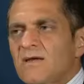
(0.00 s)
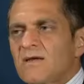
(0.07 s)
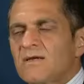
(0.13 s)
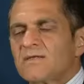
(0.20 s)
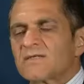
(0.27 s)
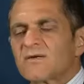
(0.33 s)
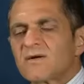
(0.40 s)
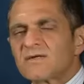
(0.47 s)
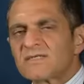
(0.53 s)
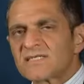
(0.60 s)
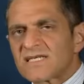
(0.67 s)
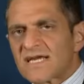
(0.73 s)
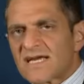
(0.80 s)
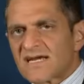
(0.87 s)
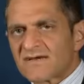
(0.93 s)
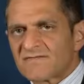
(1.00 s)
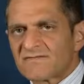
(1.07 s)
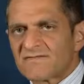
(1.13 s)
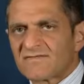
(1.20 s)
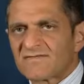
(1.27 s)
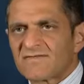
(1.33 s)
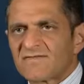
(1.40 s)
So our
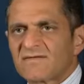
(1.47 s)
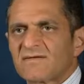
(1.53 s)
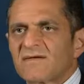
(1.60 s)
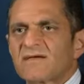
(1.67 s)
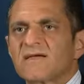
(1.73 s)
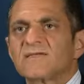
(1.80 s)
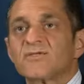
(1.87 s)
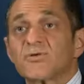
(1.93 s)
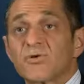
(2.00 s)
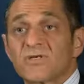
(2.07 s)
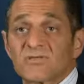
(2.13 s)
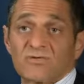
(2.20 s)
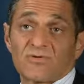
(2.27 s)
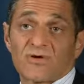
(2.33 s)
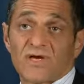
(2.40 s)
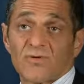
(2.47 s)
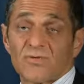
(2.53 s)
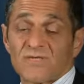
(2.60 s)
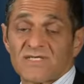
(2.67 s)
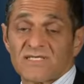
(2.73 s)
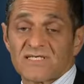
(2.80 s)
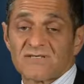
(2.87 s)
staff enjoys working
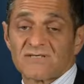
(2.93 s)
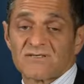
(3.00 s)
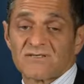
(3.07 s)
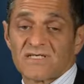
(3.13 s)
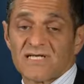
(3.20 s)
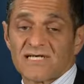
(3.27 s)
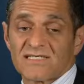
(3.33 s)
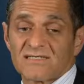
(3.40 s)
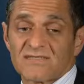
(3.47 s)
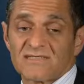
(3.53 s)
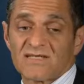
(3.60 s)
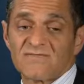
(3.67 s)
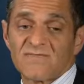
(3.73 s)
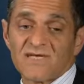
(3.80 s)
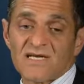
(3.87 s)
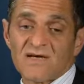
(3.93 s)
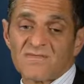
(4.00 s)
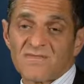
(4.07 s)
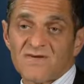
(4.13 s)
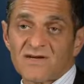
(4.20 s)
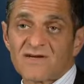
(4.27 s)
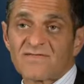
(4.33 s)
with the CO2 lasers. They've become
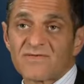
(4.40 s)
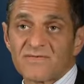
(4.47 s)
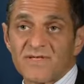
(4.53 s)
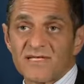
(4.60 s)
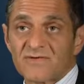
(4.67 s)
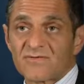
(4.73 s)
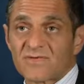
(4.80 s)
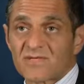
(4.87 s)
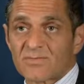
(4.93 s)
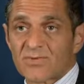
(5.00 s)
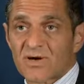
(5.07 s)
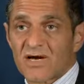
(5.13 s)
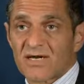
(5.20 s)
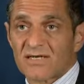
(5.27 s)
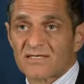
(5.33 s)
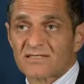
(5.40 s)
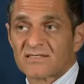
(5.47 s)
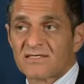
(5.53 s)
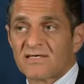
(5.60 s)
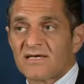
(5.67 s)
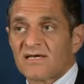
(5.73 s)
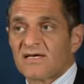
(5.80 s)
very familiar with the product.
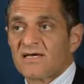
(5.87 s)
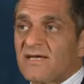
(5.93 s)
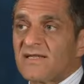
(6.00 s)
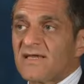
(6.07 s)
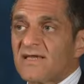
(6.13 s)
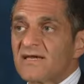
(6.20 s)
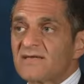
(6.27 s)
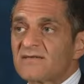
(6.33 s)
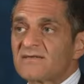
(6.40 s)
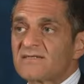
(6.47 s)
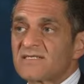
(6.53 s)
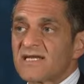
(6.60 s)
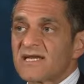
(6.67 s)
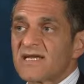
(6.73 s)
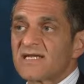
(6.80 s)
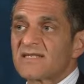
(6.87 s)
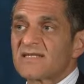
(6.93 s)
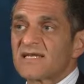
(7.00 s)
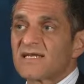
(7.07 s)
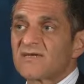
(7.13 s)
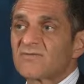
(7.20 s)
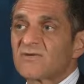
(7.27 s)
They understand
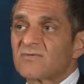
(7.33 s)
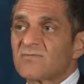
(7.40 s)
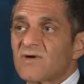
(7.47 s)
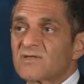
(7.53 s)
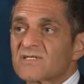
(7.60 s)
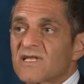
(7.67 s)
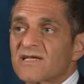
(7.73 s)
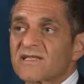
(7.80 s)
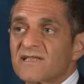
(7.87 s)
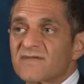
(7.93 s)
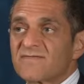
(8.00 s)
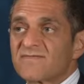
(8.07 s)
that it will most likely